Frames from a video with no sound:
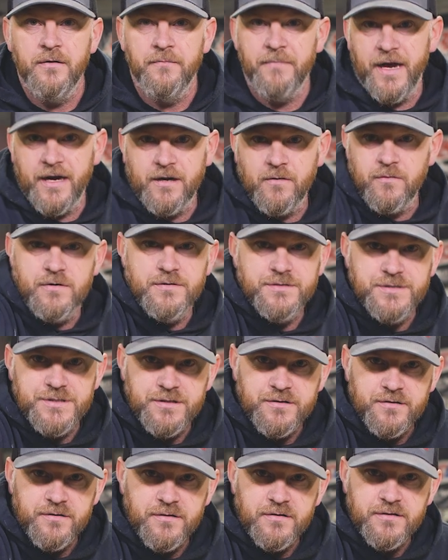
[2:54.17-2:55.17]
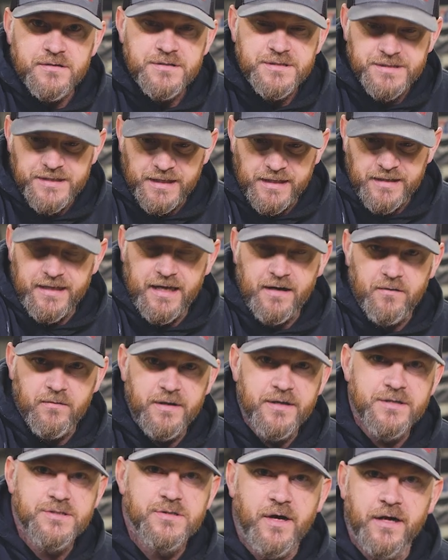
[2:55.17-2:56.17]
backwards, sticking that
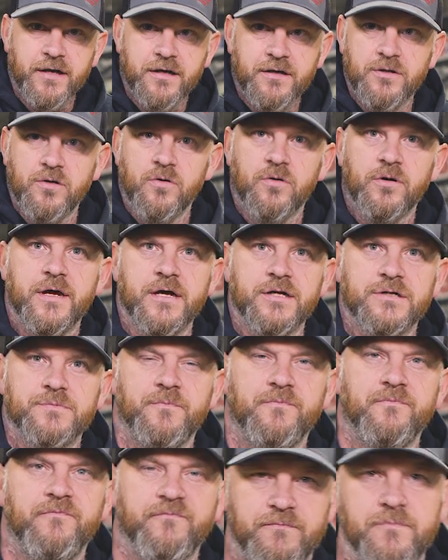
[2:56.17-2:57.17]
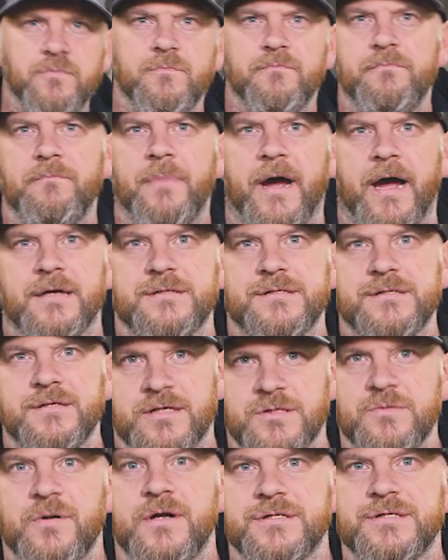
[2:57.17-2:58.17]
way so I could go catch bass.
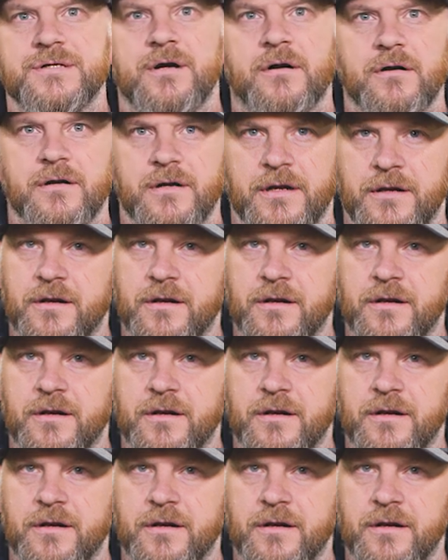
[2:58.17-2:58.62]
That's what I started